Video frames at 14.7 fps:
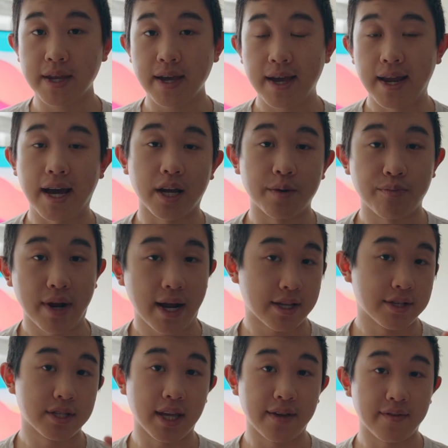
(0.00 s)
and I could
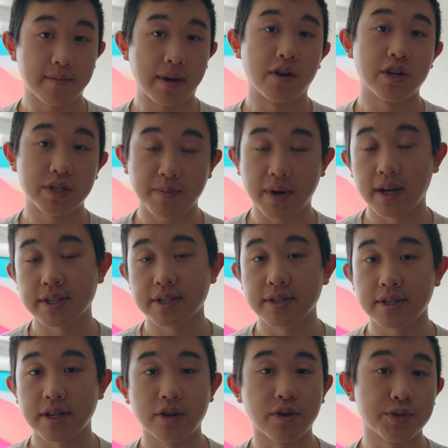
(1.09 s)
practice giving my
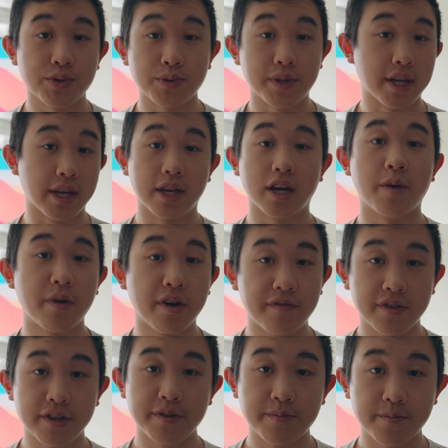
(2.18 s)
responses and also thinking on my
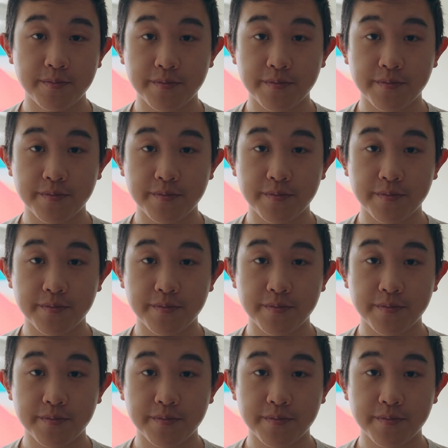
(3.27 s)
feet.